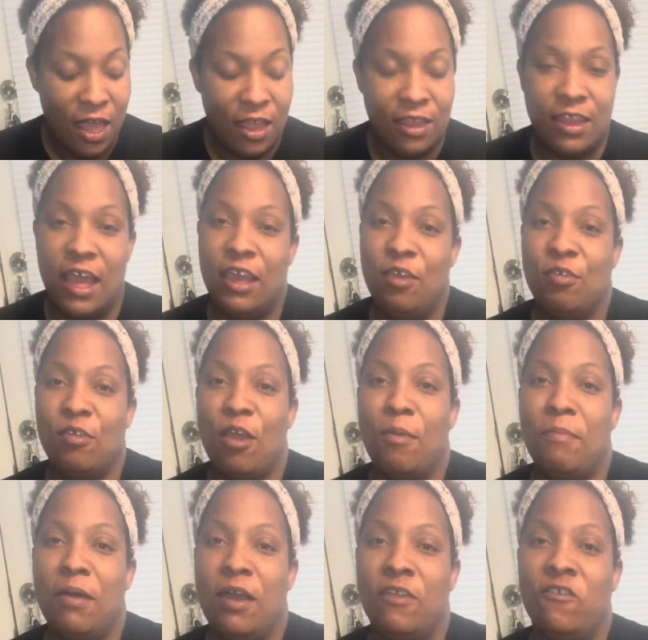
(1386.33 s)
Thank you so
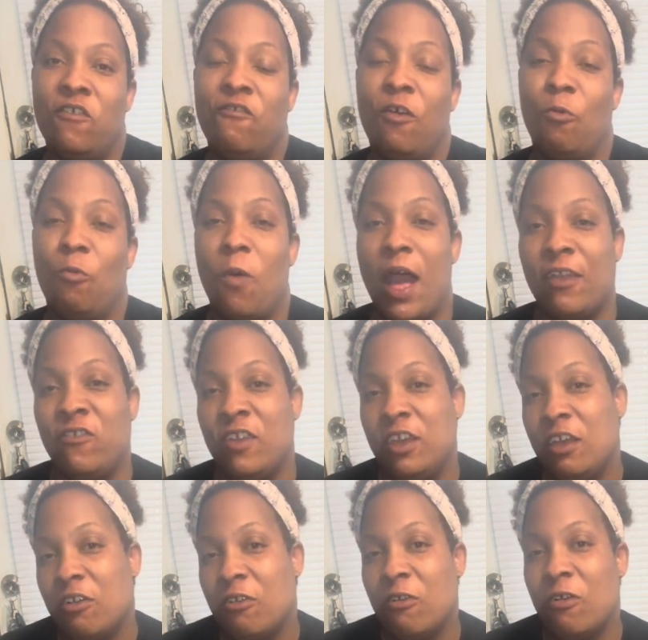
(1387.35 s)
much for watching
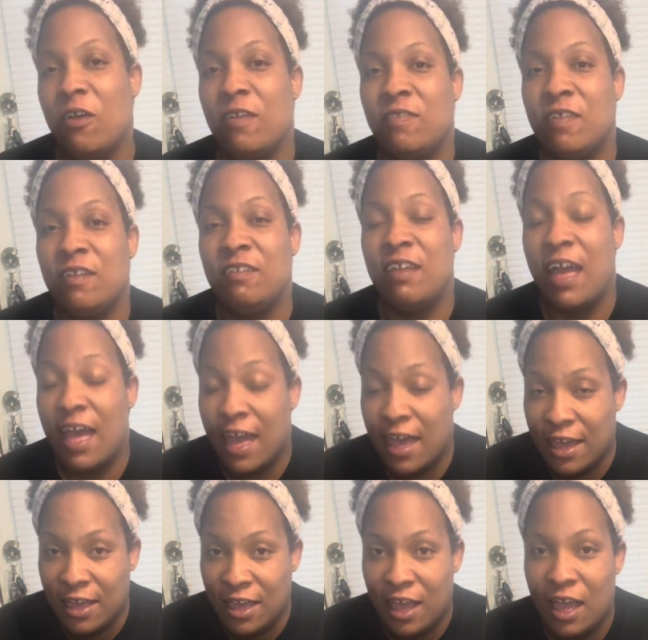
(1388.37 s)
your girl
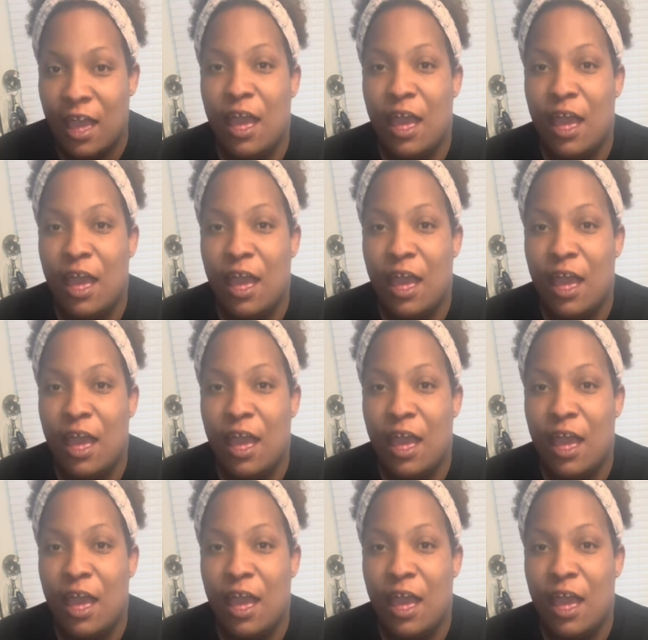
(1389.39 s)
today.